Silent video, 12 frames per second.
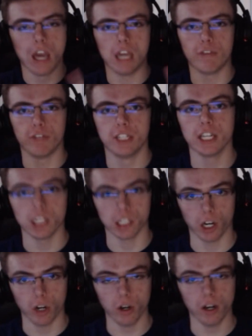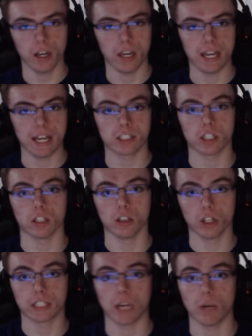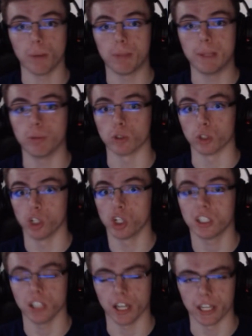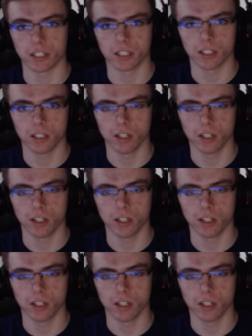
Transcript: If you didn't know, is to look at what people look like.